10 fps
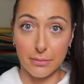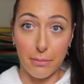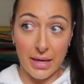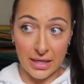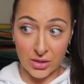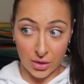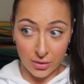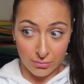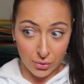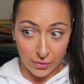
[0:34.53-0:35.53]
big
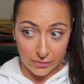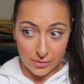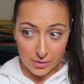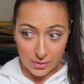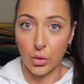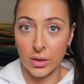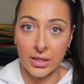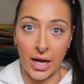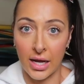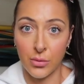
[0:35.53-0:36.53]
adult moves.
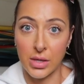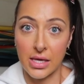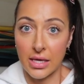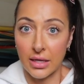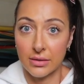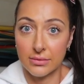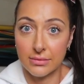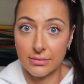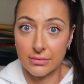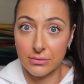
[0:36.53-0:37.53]
Jordan and I, we
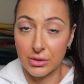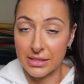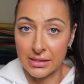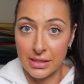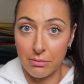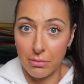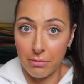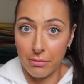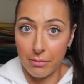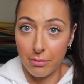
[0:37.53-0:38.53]
recently
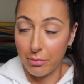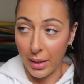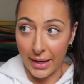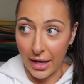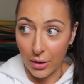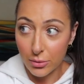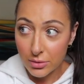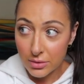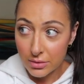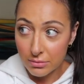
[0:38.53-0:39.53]
bought a house.